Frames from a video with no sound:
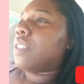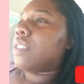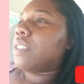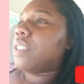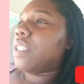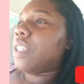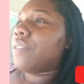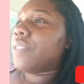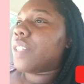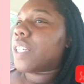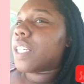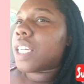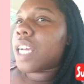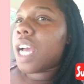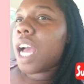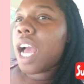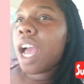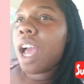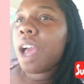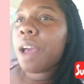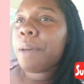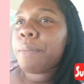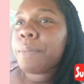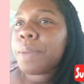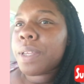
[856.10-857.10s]
Leave a
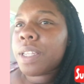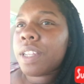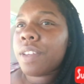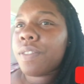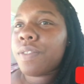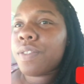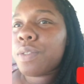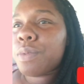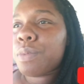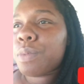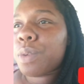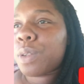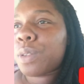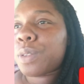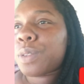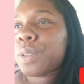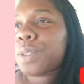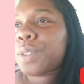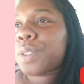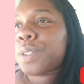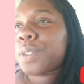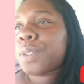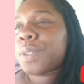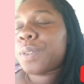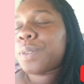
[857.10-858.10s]
comment if you want
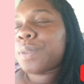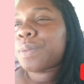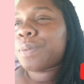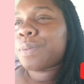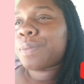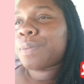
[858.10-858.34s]
to.